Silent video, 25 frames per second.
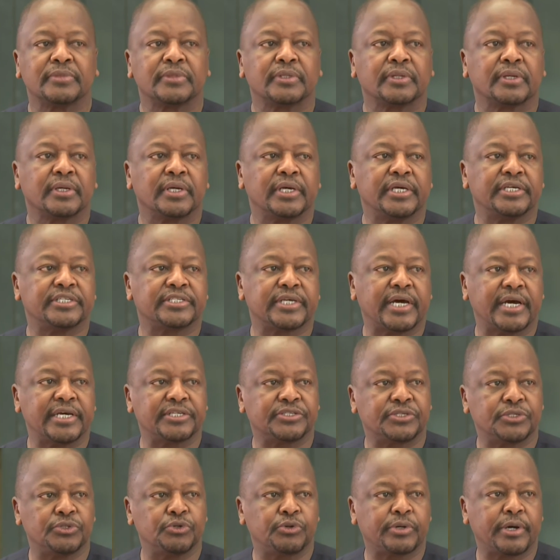its
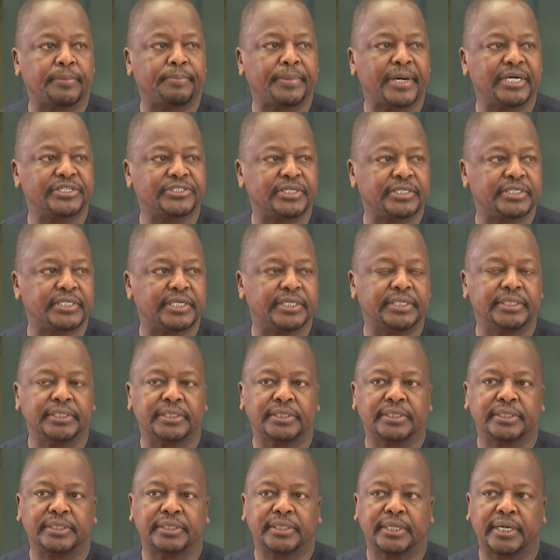ICU capacity
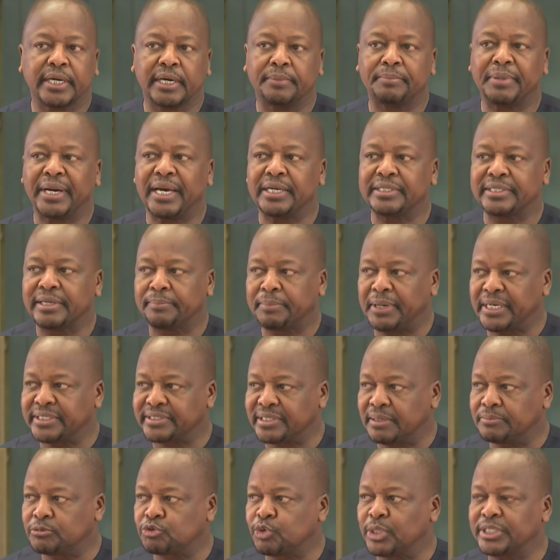by
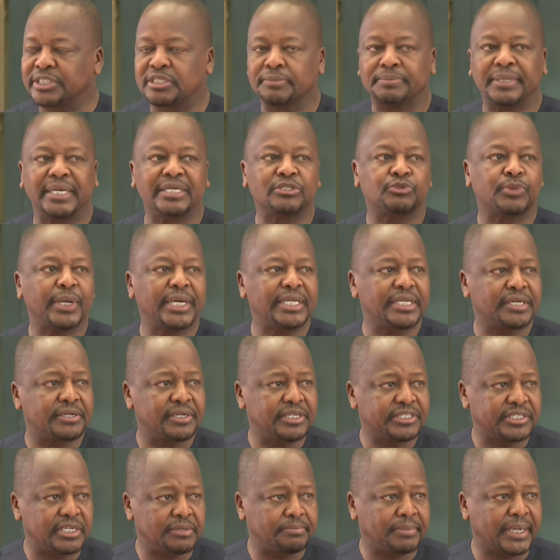some 20 beds. We are
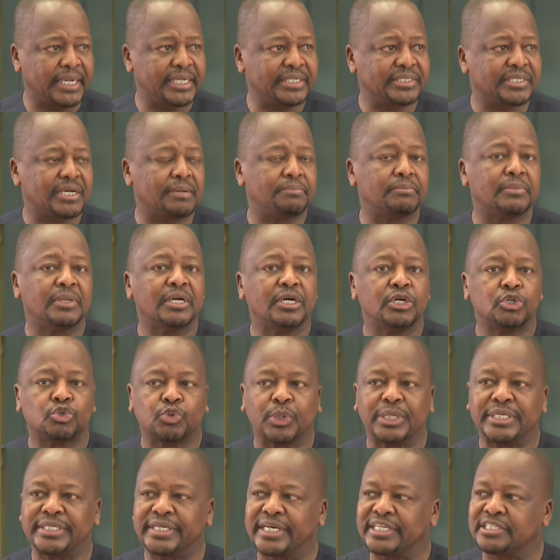increasing by some
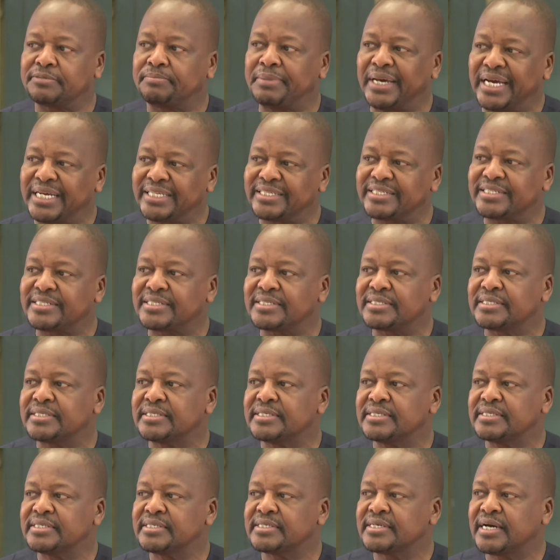28 beds
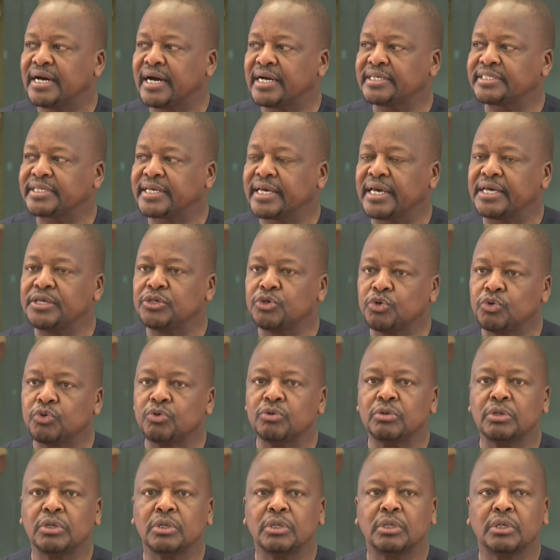at
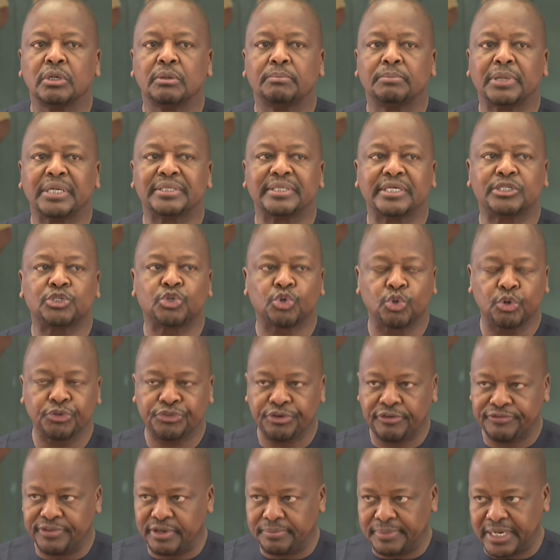KU. But the truth
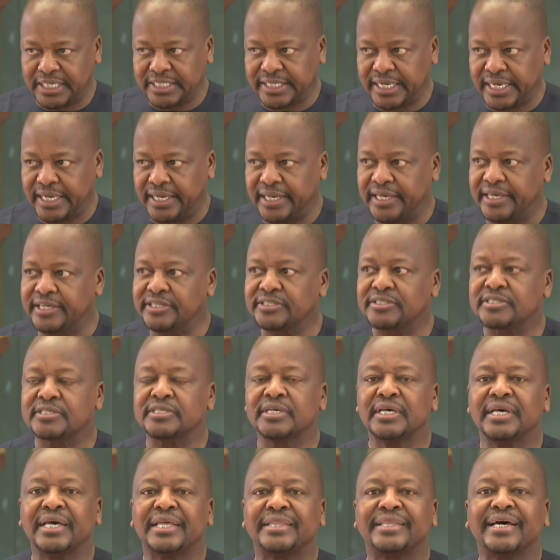of the matter
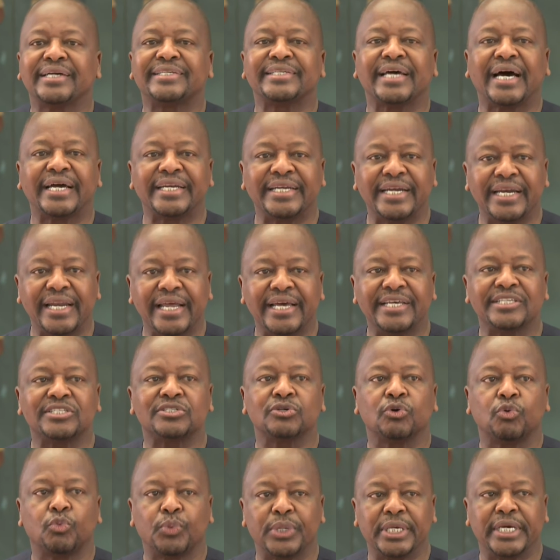is that
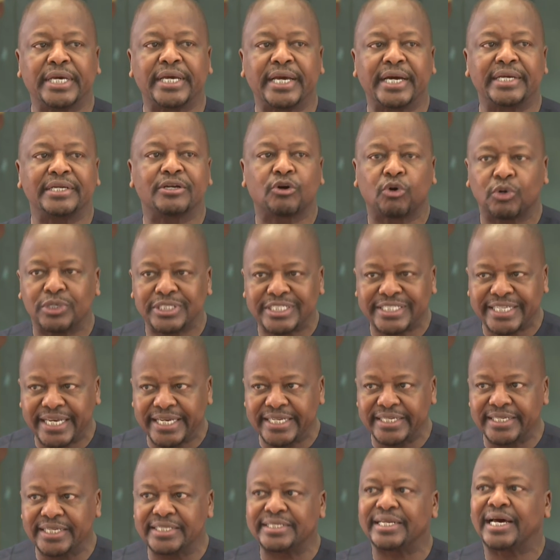unless we can
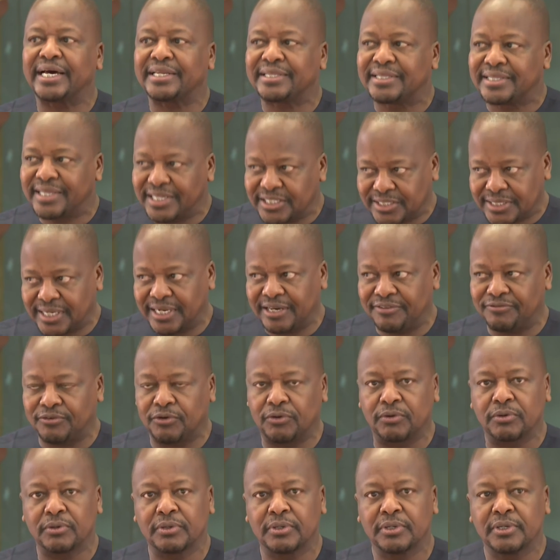contain it at this level,
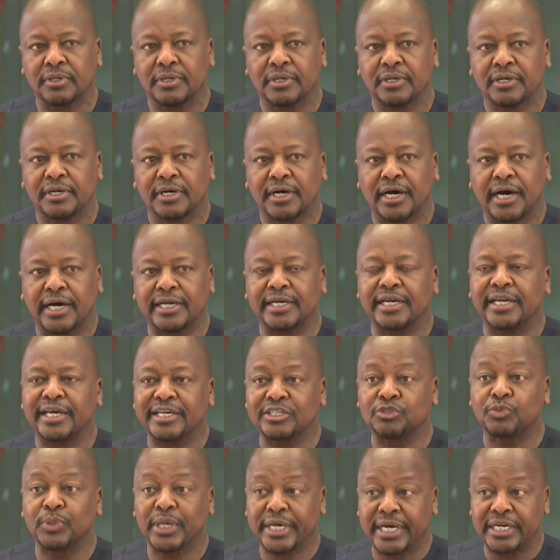
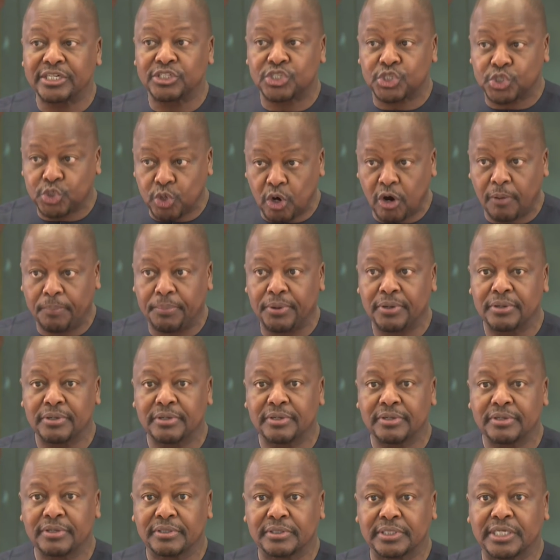unless we can stop
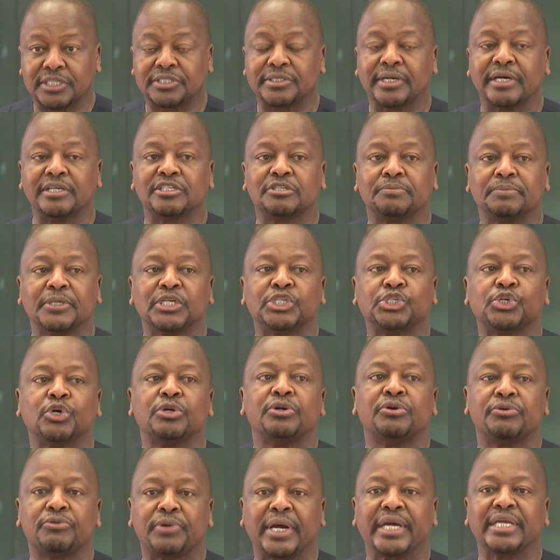the
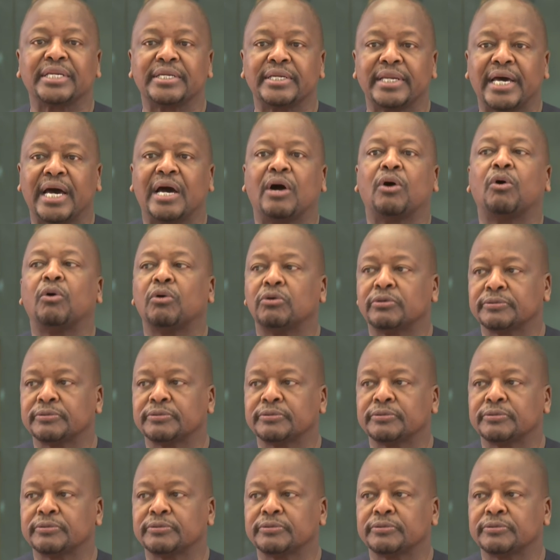transmission right now,